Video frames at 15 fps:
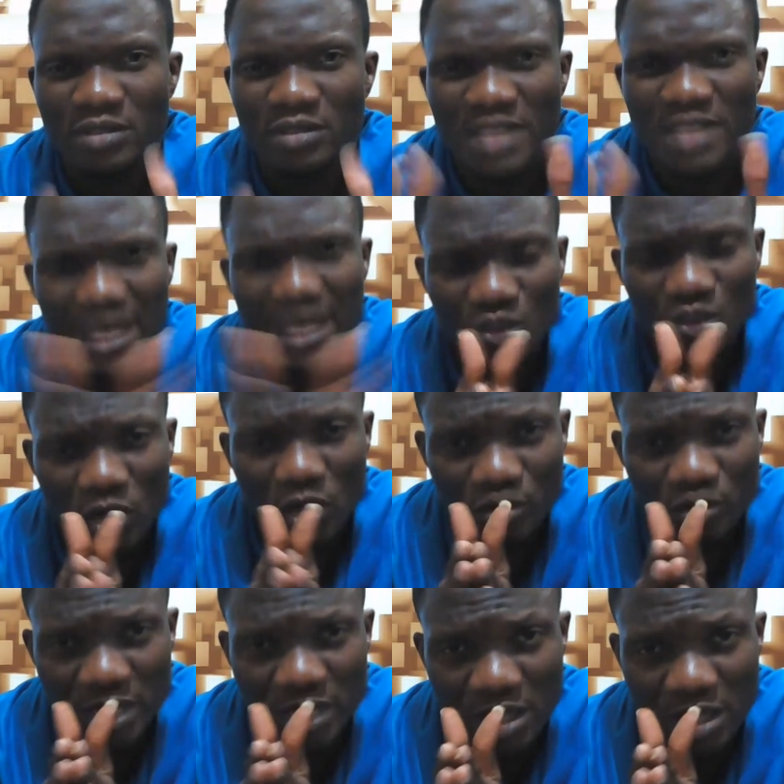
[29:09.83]
That's what
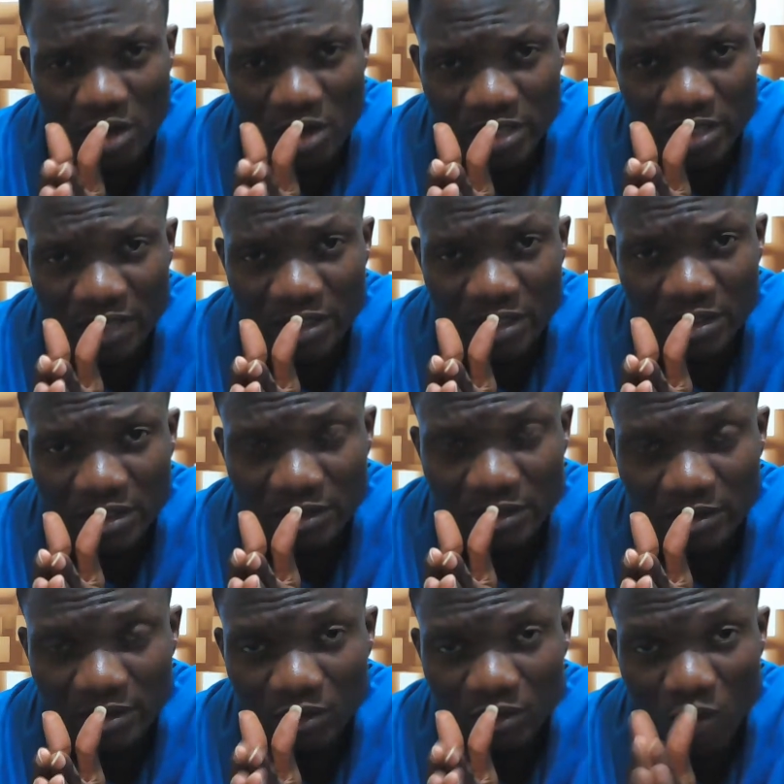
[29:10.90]
should be the ultimate.
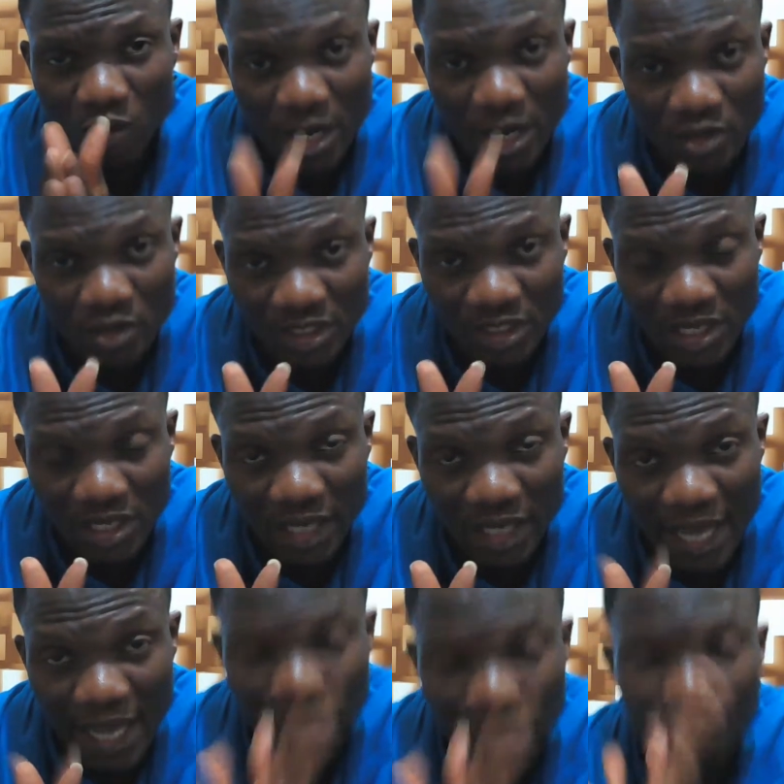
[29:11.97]
While you're still
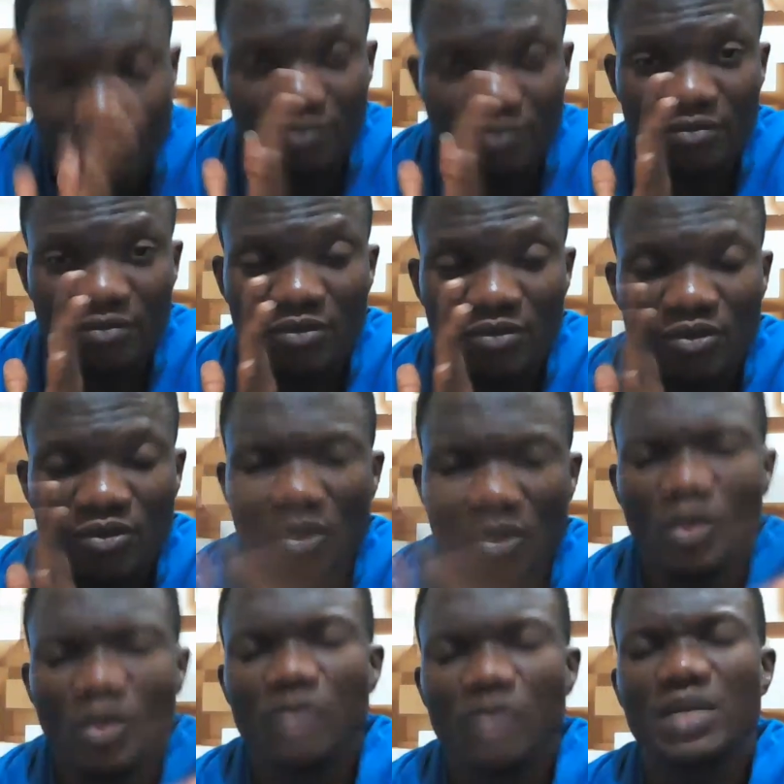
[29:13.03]
alive. Not
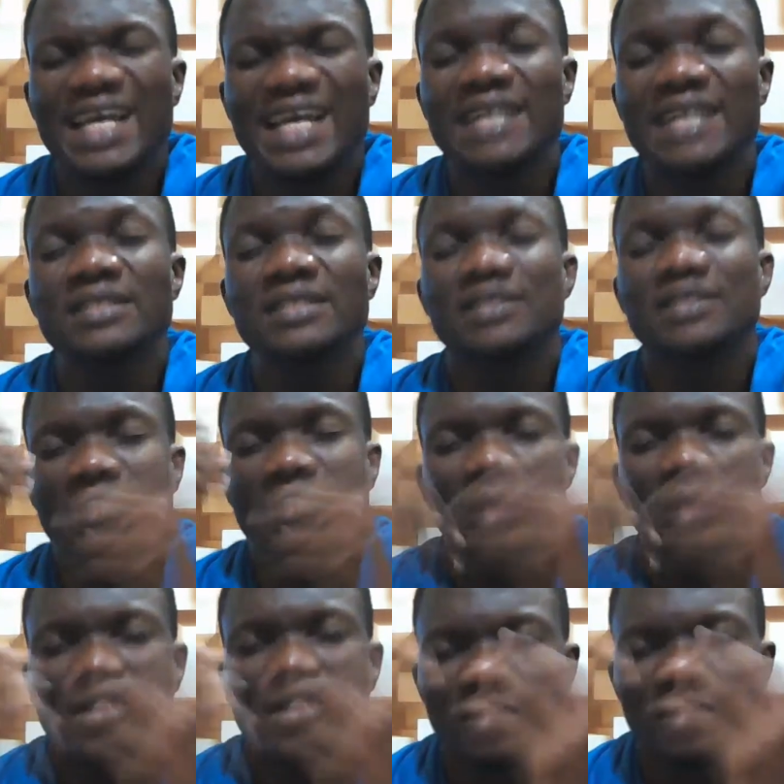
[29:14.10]
when you can't
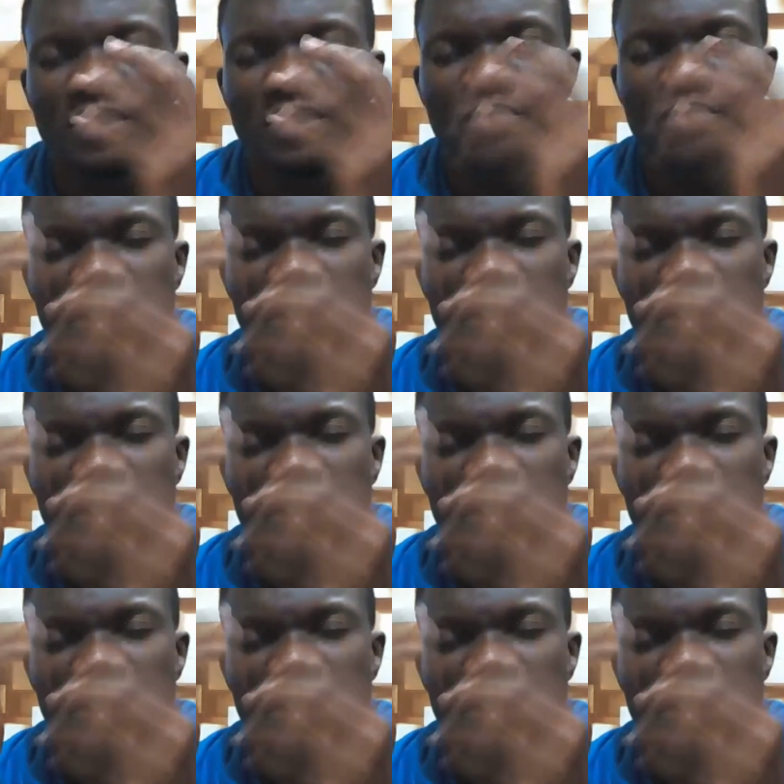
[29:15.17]
repeat the